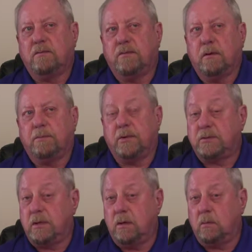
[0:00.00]
for a
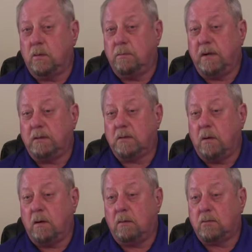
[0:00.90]
platoon would be
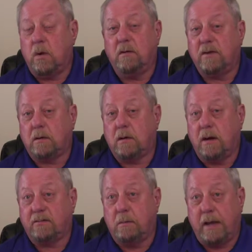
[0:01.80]
12
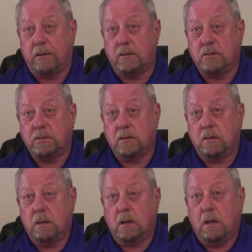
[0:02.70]
aircraft commanders.
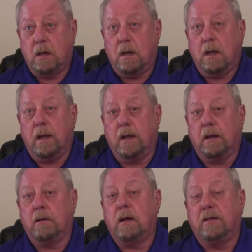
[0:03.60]

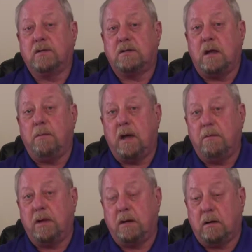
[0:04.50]
And at the time I
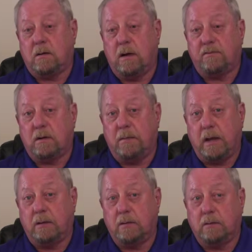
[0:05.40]
made aircraft
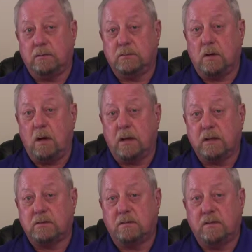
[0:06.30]
commander in
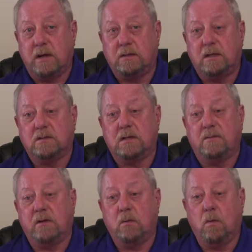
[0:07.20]
August of
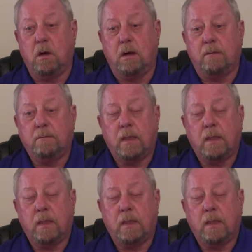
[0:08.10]
1971,